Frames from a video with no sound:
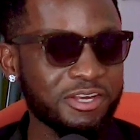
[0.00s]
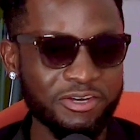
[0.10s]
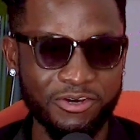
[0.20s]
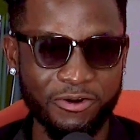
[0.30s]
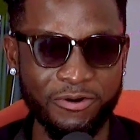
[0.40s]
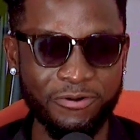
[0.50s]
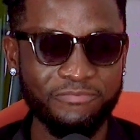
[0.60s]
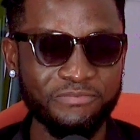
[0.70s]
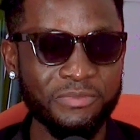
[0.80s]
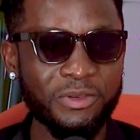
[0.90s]
you know.
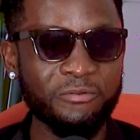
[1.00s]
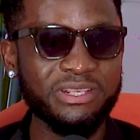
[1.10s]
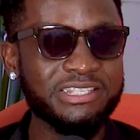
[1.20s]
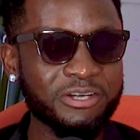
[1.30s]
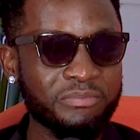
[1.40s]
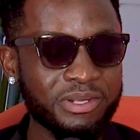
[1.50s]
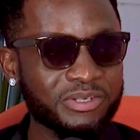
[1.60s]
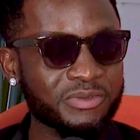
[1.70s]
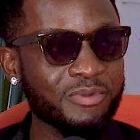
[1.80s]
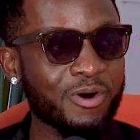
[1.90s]
We did something
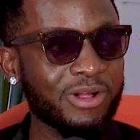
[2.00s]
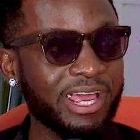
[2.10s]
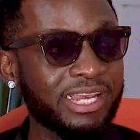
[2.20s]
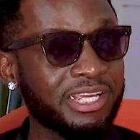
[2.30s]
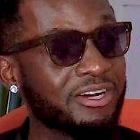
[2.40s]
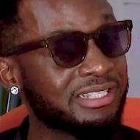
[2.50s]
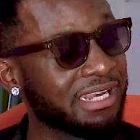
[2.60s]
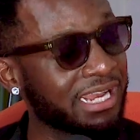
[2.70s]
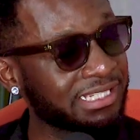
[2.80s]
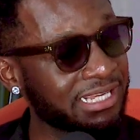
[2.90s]
small, and it got
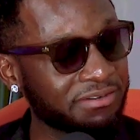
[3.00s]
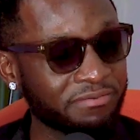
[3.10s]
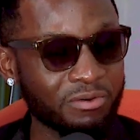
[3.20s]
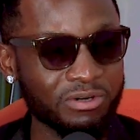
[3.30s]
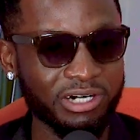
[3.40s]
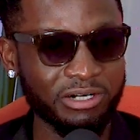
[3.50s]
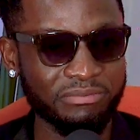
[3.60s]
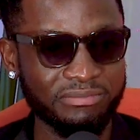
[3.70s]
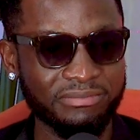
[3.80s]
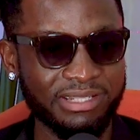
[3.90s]
selected for
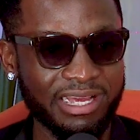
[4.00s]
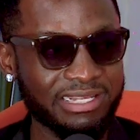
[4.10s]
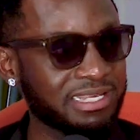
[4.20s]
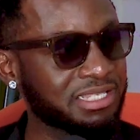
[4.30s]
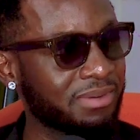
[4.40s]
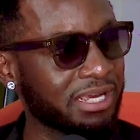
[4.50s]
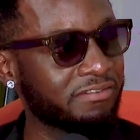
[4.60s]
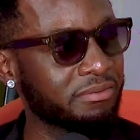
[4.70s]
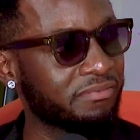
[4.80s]
the Essence Black Film Festival.